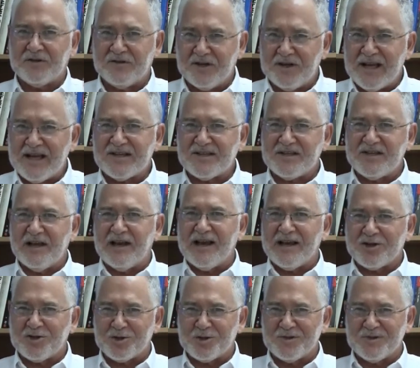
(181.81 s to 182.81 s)
the next
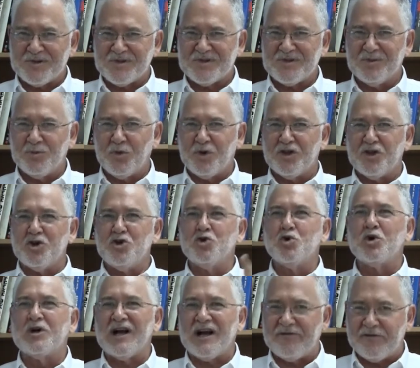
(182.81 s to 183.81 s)
elections, with a
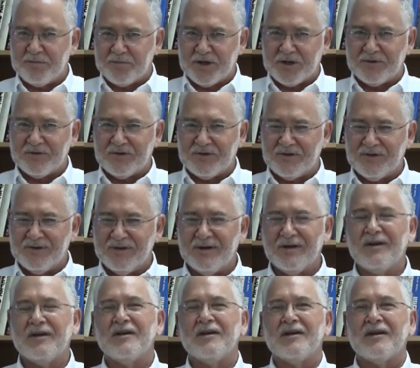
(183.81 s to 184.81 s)
new government,
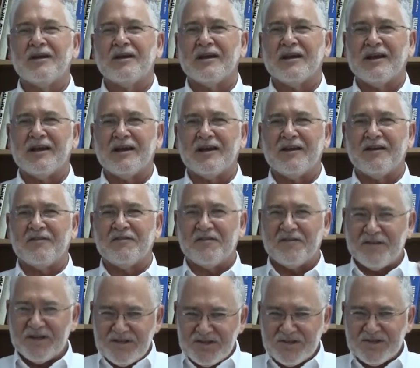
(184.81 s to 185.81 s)

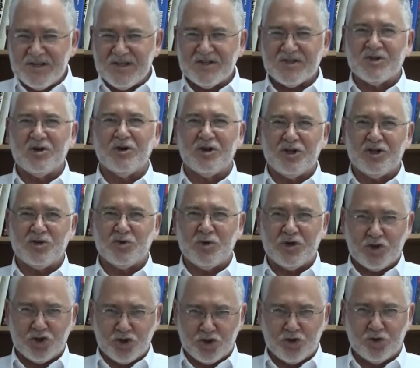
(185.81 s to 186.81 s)
this is going to
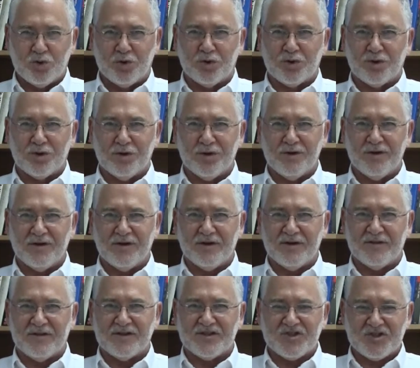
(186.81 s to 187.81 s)
ensure
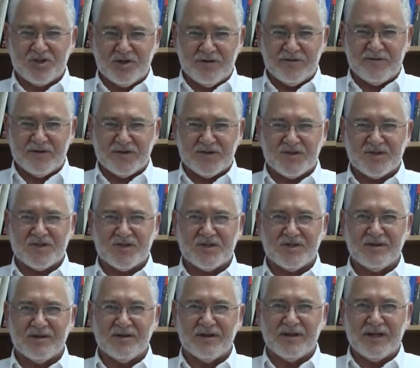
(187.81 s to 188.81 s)
that service,
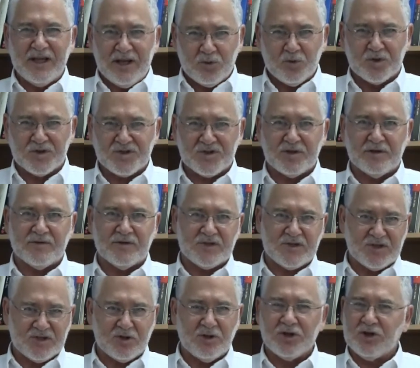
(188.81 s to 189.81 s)
equal service,
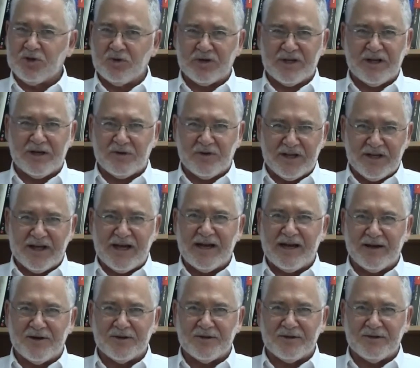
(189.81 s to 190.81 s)
is going to
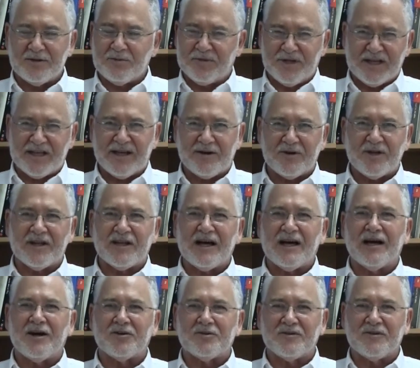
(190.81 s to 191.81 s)
be carried
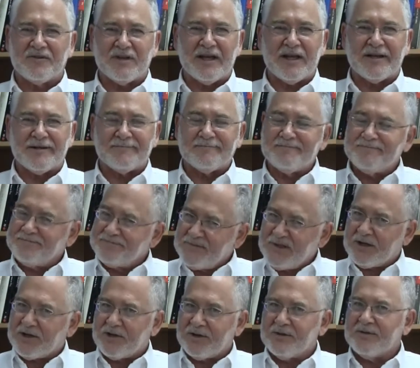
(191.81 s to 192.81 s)
out, then,
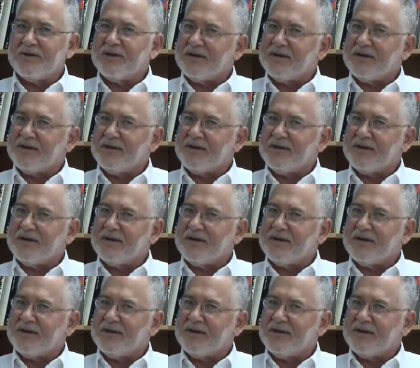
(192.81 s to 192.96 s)
you know,